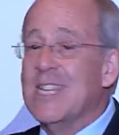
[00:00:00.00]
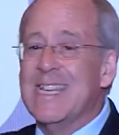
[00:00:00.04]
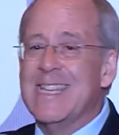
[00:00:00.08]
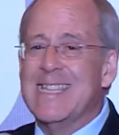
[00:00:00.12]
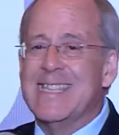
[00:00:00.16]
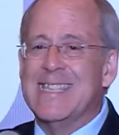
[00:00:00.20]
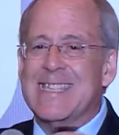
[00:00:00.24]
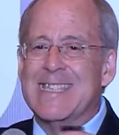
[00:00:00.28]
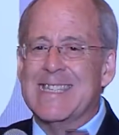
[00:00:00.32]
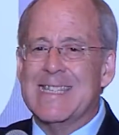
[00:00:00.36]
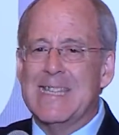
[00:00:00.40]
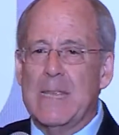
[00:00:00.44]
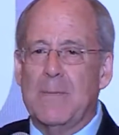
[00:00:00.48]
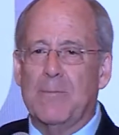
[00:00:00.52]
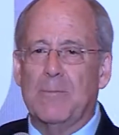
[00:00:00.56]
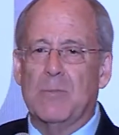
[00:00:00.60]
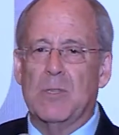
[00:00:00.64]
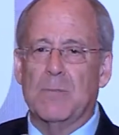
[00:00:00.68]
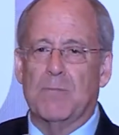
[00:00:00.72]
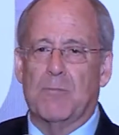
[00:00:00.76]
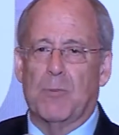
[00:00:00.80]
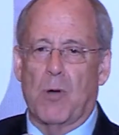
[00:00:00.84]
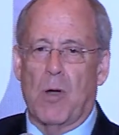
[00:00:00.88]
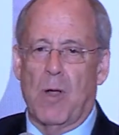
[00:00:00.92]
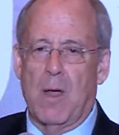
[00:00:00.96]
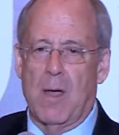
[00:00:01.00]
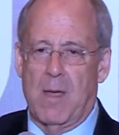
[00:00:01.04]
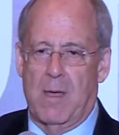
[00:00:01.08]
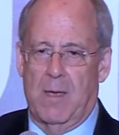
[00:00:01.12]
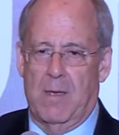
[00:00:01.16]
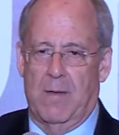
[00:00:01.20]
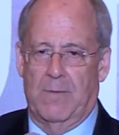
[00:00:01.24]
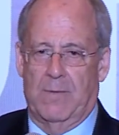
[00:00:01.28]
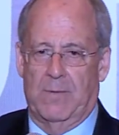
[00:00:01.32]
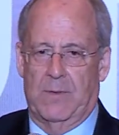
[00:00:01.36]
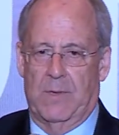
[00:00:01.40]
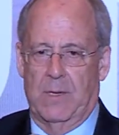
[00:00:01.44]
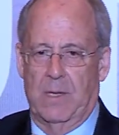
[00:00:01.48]
is sleep
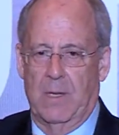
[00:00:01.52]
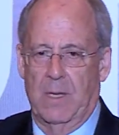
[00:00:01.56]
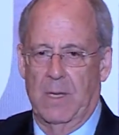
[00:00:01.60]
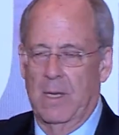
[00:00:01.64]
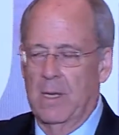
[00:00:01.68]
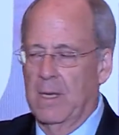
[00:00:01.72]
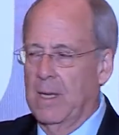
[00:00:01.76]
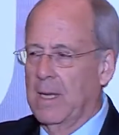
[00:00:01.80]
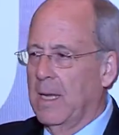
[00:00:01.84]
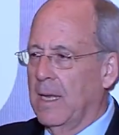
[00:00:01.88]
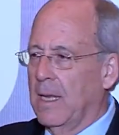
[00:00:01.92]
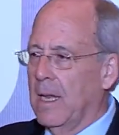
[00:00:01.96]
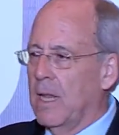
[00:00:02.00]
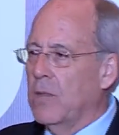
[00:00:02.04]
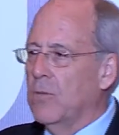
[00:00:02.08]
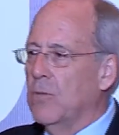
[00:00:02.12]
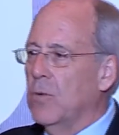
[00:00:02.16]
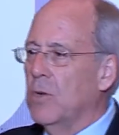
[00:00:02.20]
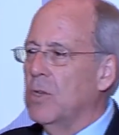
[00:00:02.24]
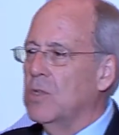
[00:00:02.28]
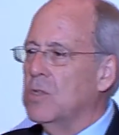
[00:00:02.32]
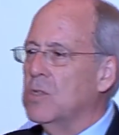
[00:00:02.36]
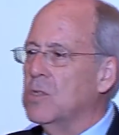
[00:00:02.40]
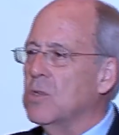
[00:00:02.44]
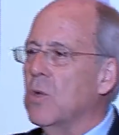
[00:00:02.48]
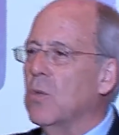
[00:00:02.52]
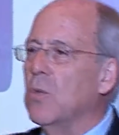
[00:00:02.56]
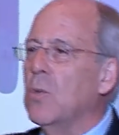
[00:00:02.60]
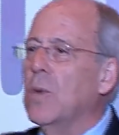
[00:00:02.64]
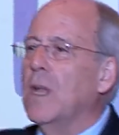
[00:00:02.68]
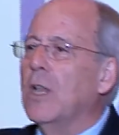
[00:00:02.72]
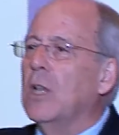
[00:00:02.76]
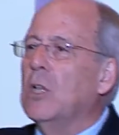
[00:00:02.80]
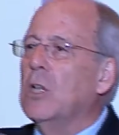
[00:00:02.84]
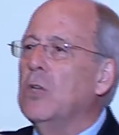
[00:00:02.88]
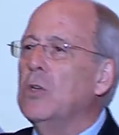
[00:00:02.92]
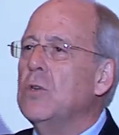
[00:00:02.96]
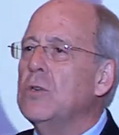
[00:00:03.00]
deprived. In other words, we are
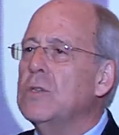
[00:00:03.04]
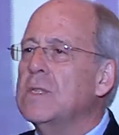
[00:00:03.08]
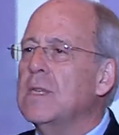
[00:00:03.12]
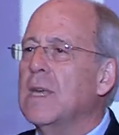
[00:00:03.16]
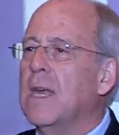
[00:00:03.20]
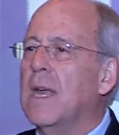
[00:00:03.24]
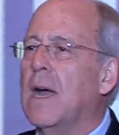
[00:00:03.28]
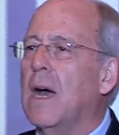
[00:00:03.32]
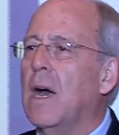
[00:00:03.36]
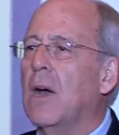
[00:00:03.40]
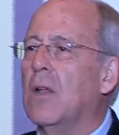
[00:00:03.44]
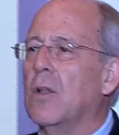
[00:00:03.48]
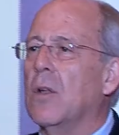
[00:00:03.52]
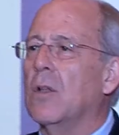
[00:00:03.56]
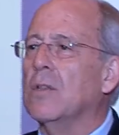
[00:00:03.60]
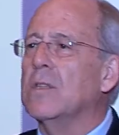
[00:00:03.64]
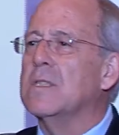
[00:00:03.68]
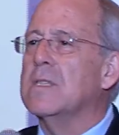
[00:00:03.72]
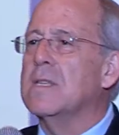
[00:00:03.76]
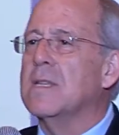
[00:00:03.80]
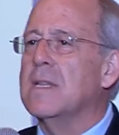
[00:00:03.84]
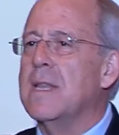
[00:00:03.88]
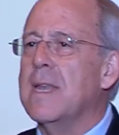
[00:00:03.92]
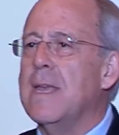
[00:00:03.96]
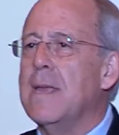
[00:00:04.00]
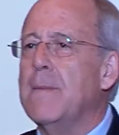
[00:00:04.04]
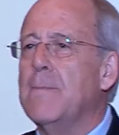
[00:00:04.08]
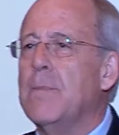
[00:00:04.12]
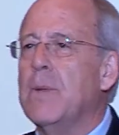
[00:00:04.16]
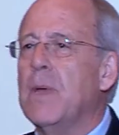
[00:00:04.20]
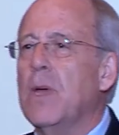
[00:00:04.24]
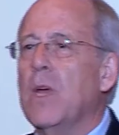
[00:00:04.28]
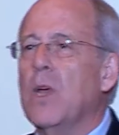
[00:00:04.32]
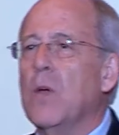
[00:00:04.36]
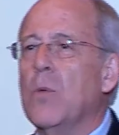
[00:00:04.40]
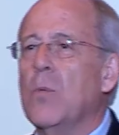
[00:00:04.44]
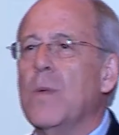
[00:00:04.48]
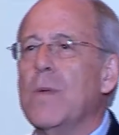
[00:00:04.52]
losing out on sleep.
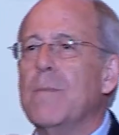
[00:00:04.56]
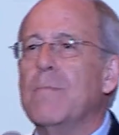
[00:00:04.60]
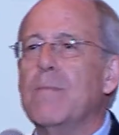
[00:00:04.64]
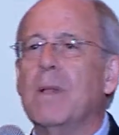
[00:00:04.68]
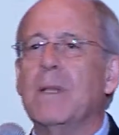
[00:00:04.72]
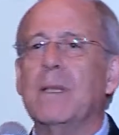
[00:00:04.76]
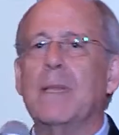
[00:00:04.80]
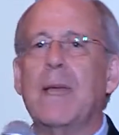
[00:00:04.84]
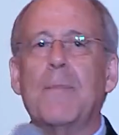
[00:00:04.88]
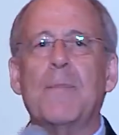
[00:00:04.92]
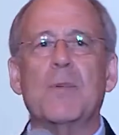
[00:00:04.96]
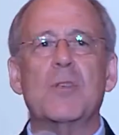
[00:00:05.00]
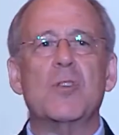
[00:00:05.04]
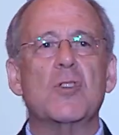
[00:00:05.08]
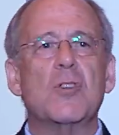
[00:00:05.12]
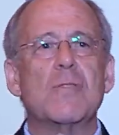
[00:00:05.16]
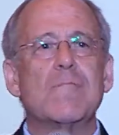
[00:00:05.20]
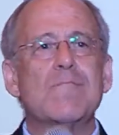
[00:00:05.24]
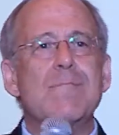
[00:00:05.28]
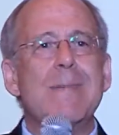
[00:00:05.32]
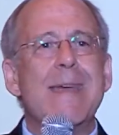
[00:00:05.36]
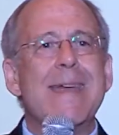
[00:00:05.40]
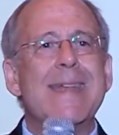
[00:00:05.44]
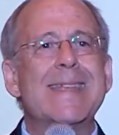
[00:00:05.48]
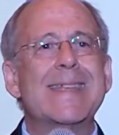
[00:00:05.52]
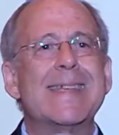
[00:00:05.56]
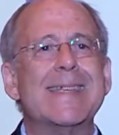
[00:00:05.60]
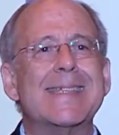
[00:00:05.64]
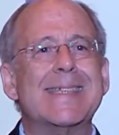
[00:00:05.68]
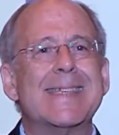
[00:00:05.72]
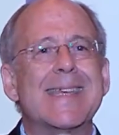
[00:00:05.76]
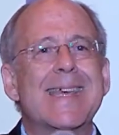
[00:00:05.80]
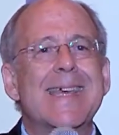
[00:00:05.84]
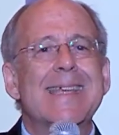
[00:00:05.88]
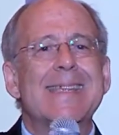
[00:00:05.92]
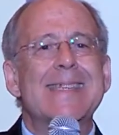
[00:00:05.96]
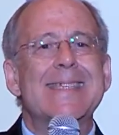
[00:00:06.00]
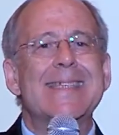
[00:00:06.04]
We build up a tremendous
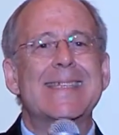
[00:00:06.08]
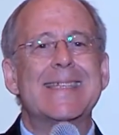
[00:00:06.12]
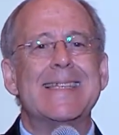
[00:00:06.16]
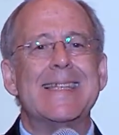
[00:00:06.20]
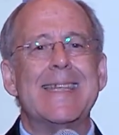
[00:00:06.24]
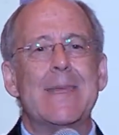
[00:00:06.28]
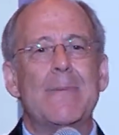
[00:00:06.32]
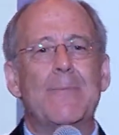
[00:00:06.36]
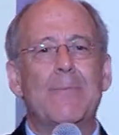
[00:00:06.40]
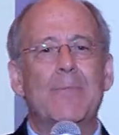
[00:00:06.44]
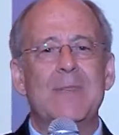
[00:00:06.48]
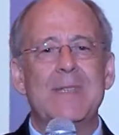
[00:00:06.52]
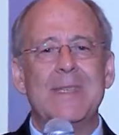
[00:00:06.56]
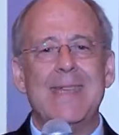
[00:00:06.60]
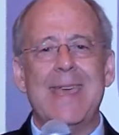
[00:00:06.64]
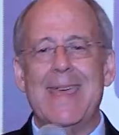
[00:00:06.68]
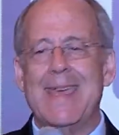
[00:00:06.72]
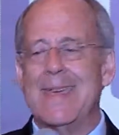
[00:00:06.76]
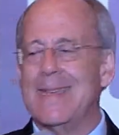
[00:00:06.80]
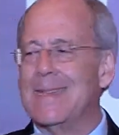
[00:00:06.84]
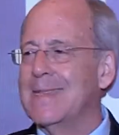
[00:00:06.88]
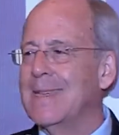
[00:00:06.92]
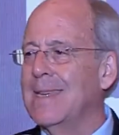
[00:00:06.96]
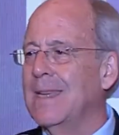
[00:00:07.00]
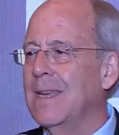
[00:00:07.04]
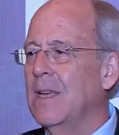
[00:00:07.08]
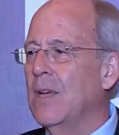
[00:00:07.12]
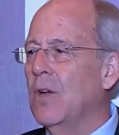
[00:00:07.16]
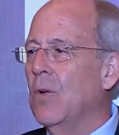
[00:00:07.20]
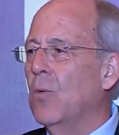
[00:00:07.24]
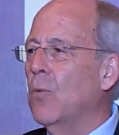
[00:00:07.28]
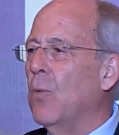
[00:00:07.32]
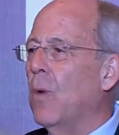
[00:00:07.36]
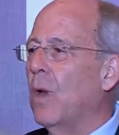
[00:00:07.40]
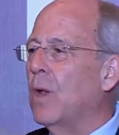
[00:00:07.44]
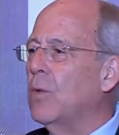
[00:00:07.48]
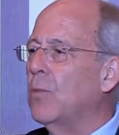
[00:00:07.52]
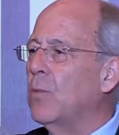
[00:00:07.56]
sleep debt,
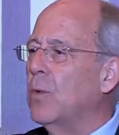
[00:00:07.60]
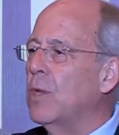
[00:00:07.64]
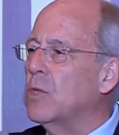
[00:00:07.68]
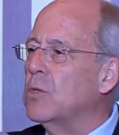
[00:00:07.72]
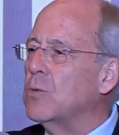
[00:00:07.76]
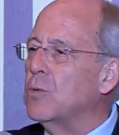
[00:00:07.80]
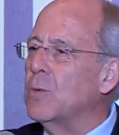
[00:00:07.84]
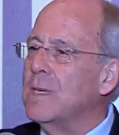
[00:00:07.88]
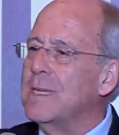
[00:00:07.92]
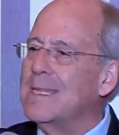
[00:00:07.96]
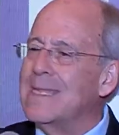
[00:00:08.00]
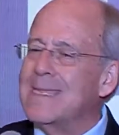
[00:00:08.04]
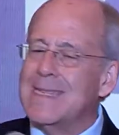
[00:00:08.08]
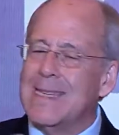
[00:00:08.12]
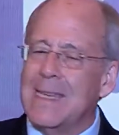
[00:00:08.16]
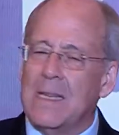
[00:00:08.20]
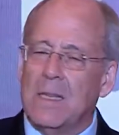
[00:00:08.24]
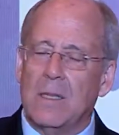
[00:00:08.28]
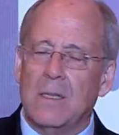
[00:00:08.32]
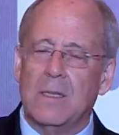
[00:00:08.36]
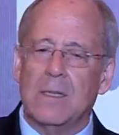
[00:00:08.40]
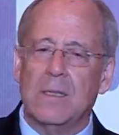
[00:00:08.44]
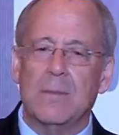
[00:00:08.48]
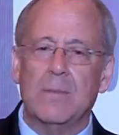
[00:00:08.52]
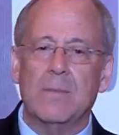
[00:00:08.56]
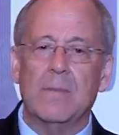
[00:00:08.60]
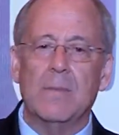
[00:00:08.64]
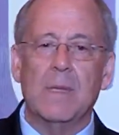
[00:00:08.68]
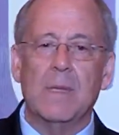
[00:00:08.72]
one which we seldom,